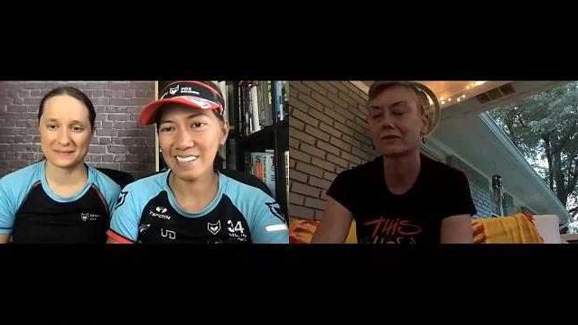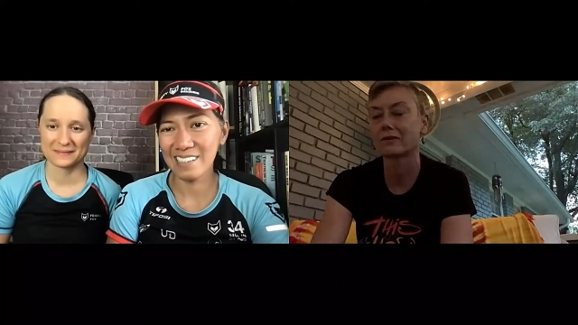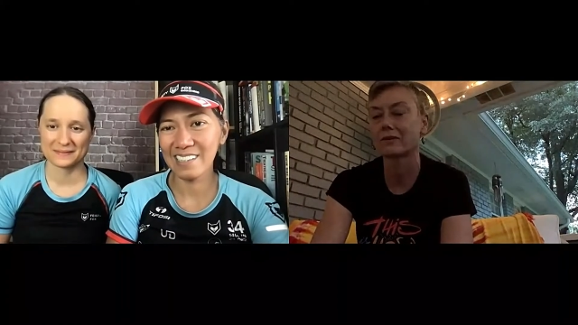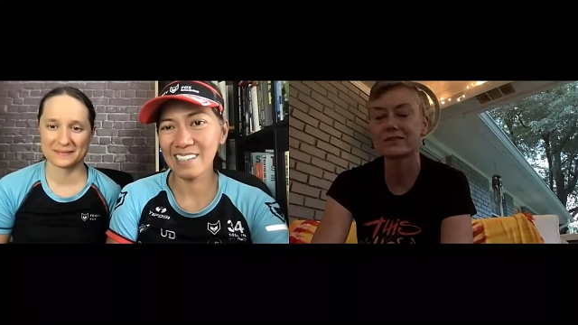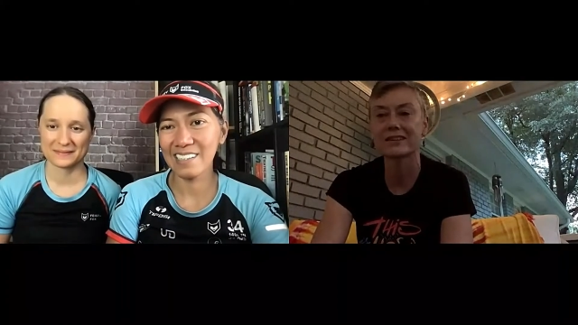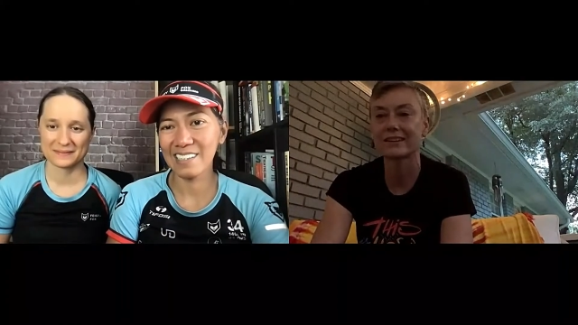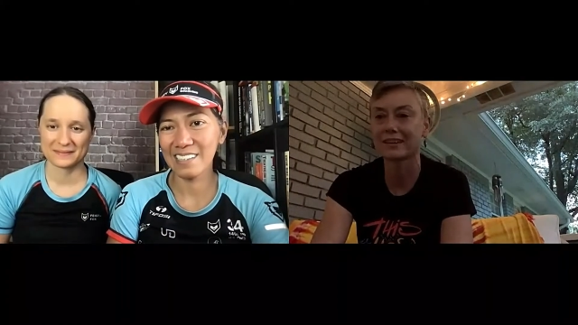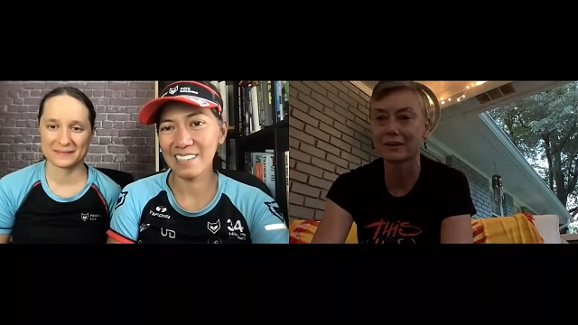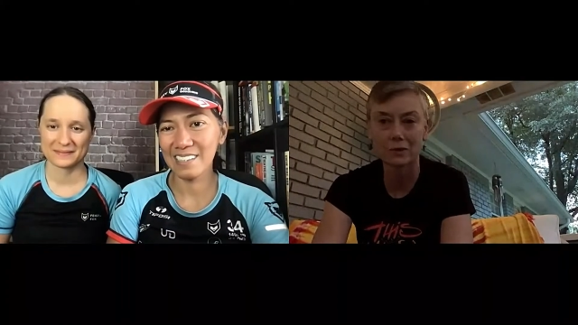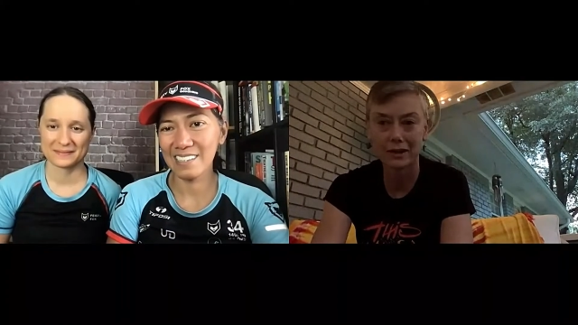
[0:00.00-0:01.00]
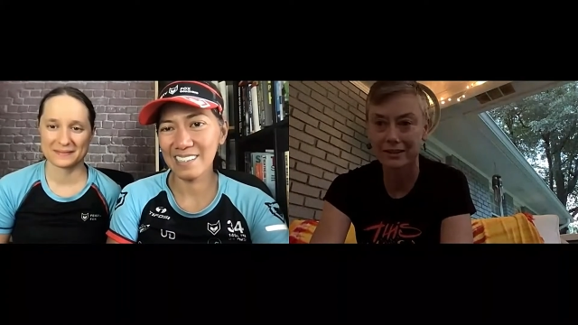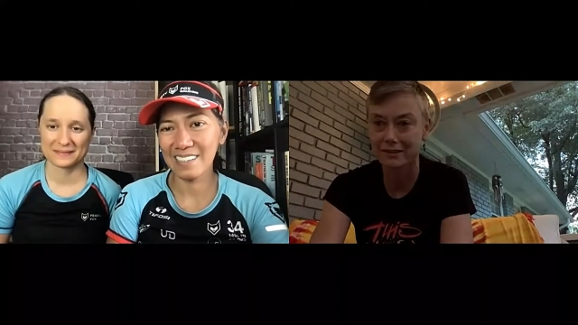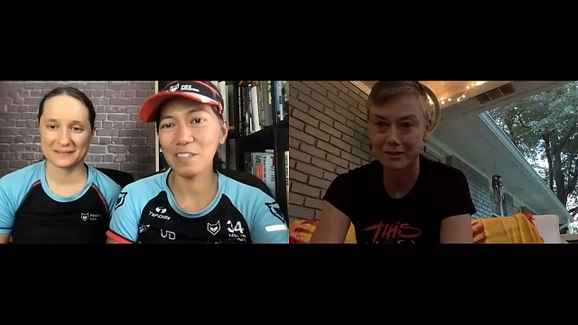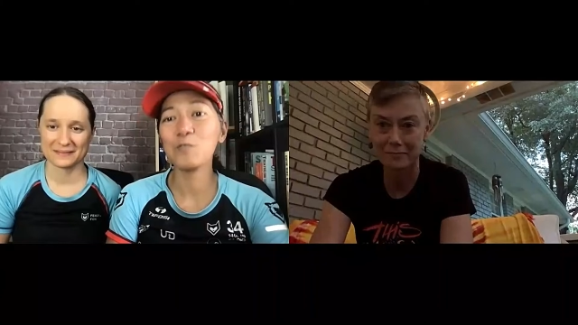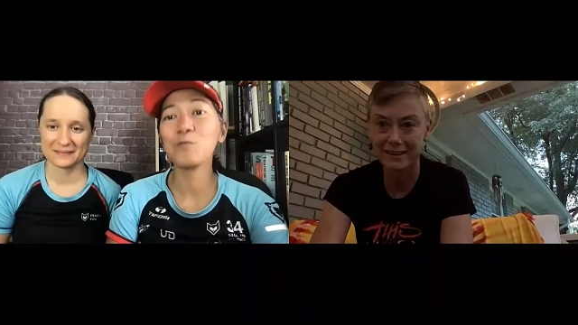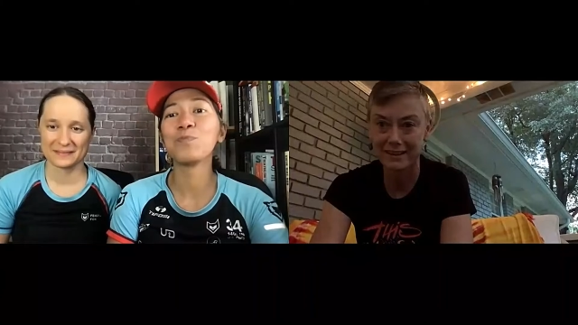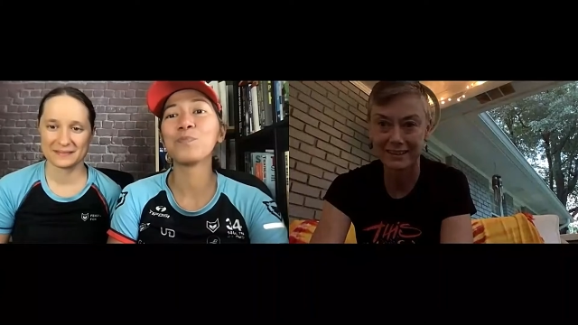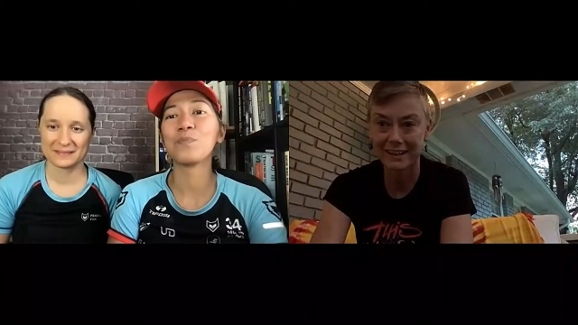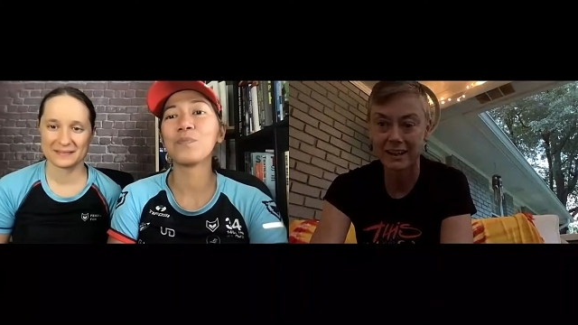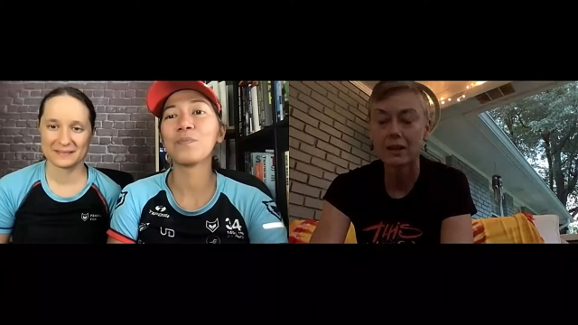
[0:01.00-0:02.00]
Speaker 1: or race is going to go while you're in bed.
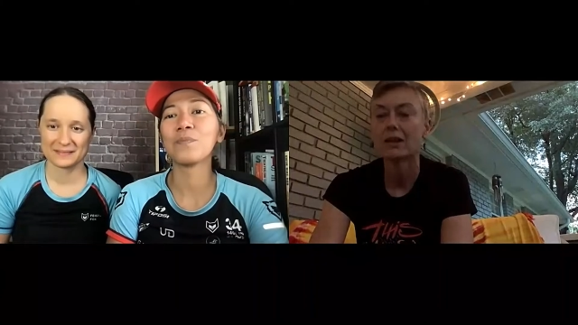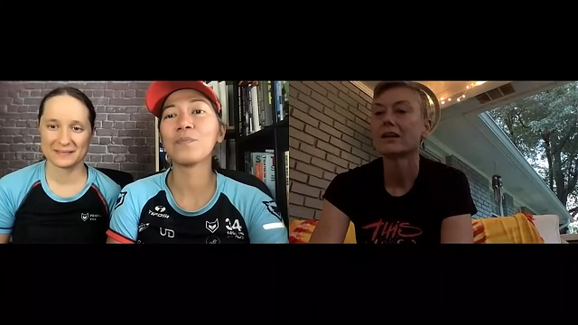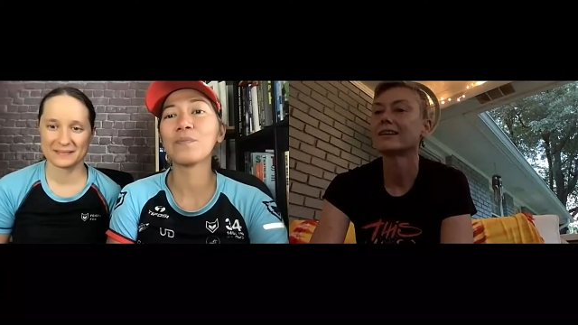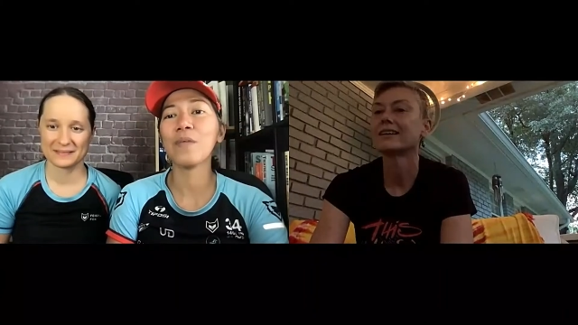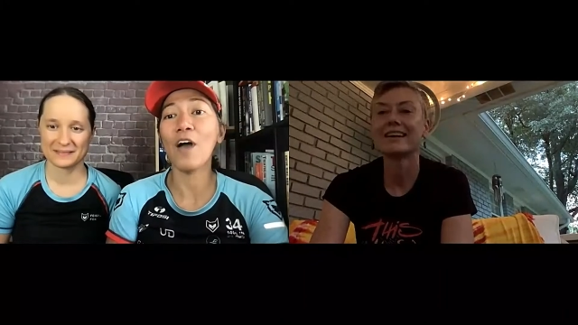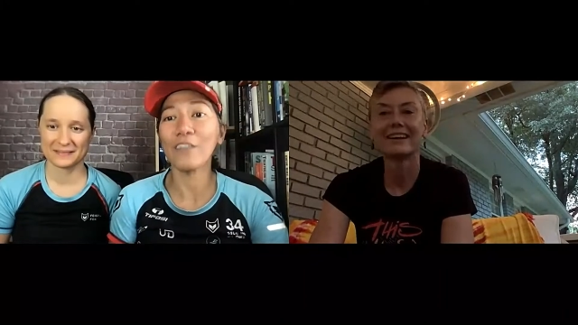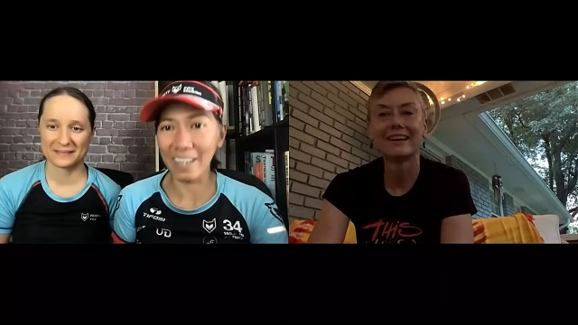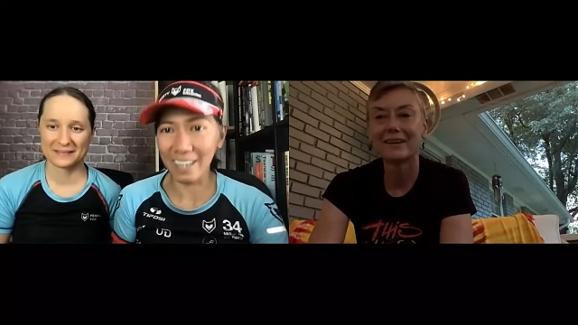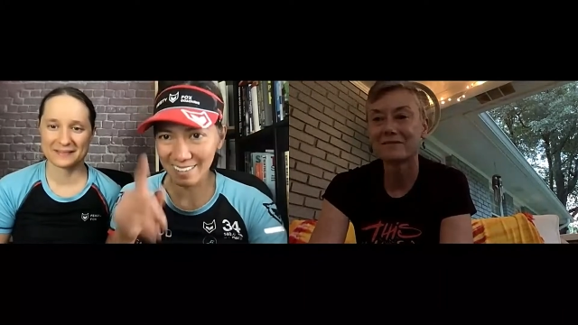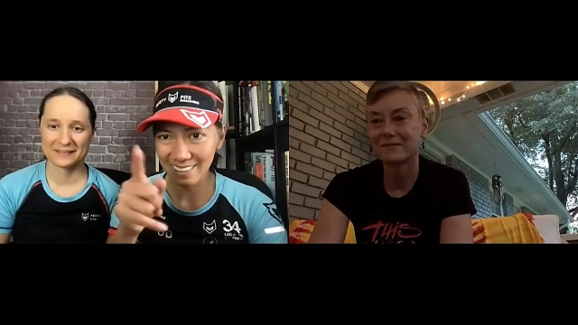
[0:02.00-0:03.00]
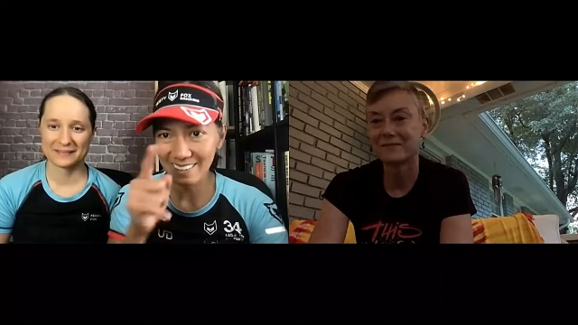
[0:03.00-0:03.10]
Get okay. up.